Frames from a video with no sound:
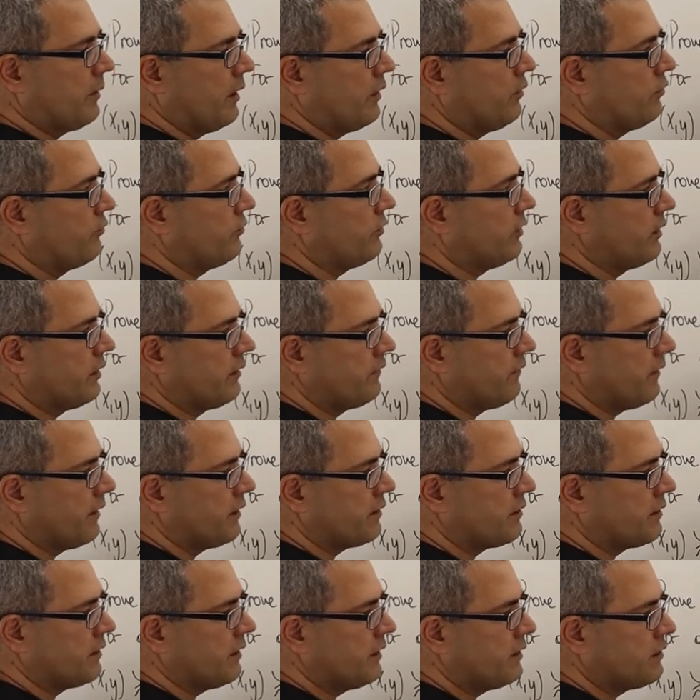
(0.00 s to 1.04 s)
to my utility
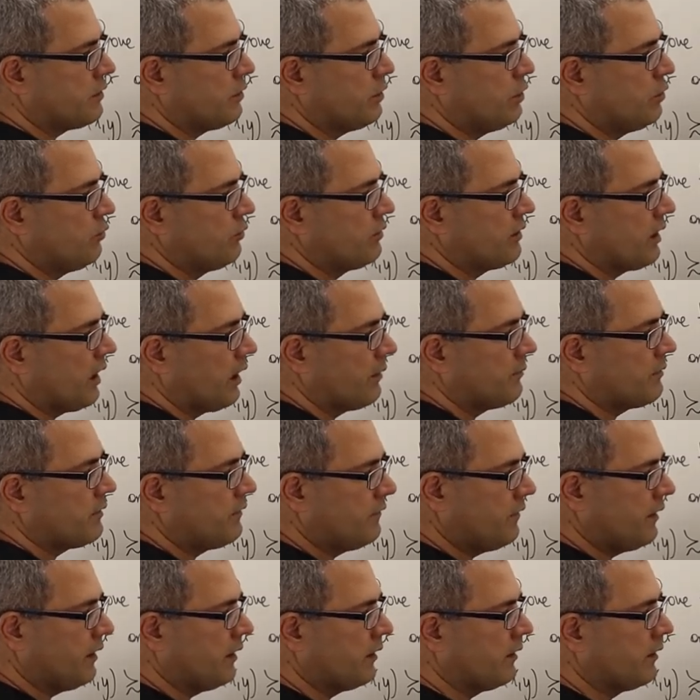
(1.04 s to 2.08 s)
function, it's U times
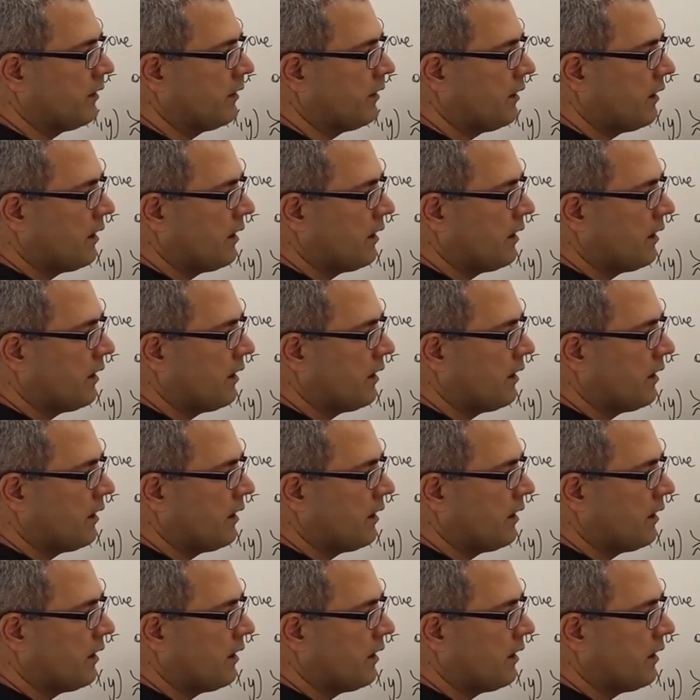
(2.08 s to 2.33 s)
V.